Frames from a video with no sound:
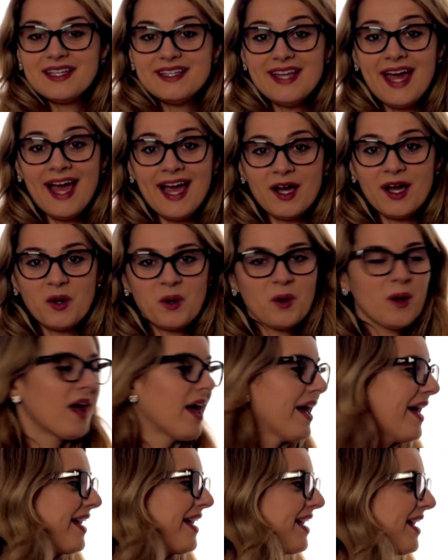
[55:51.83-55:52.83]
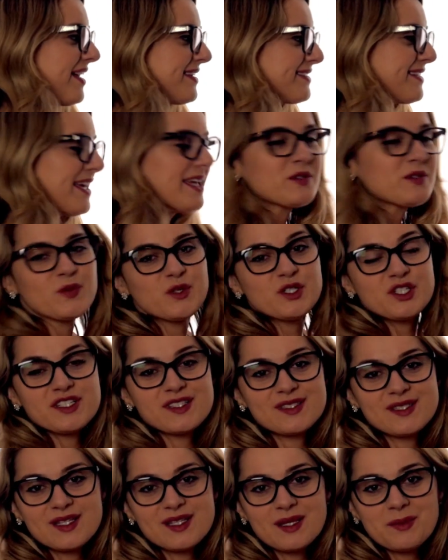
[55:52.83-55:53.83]
Now, since we
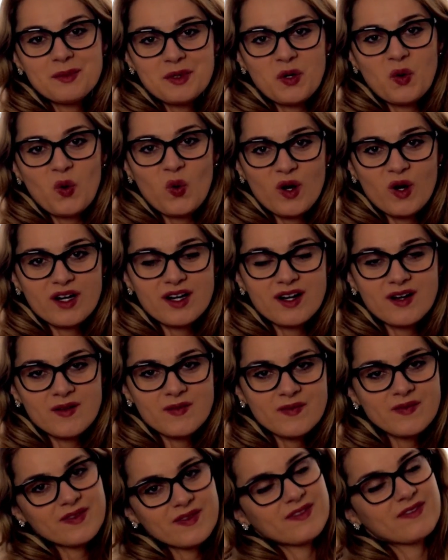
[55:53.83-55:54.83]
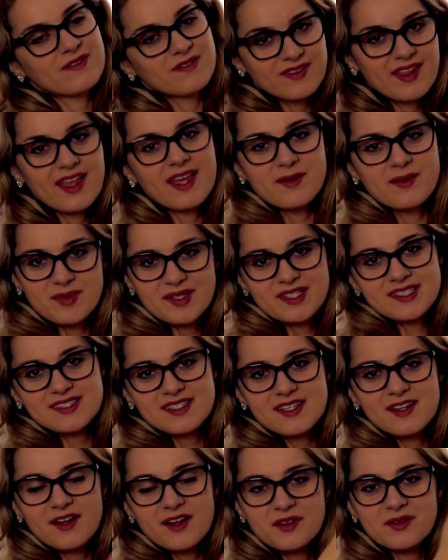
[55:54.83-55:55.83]
just did them in order, A, B,
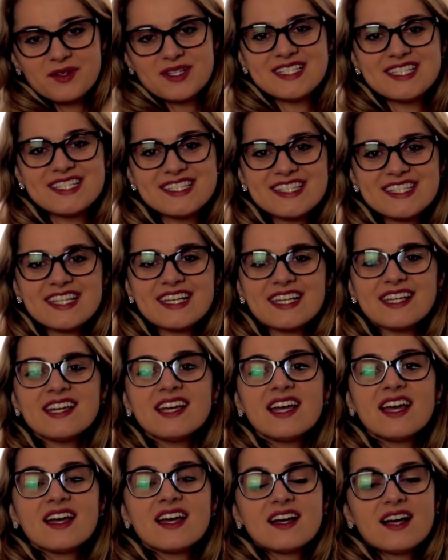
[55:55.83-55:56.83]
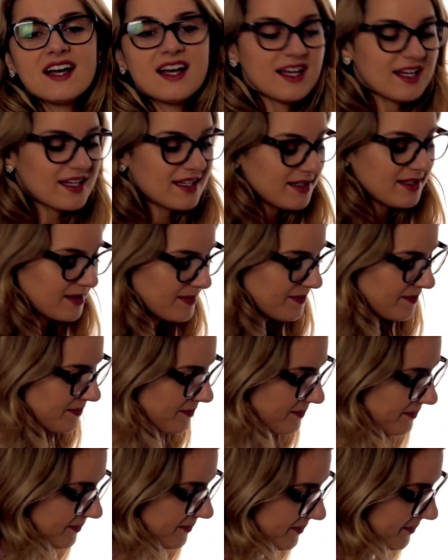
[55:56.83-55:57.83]
C, all the way to Z,
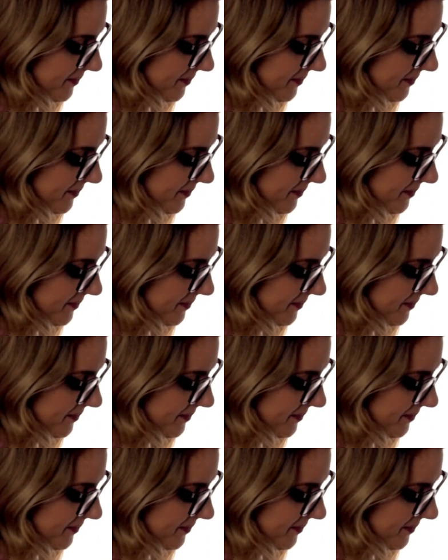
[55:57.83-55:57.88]
I'm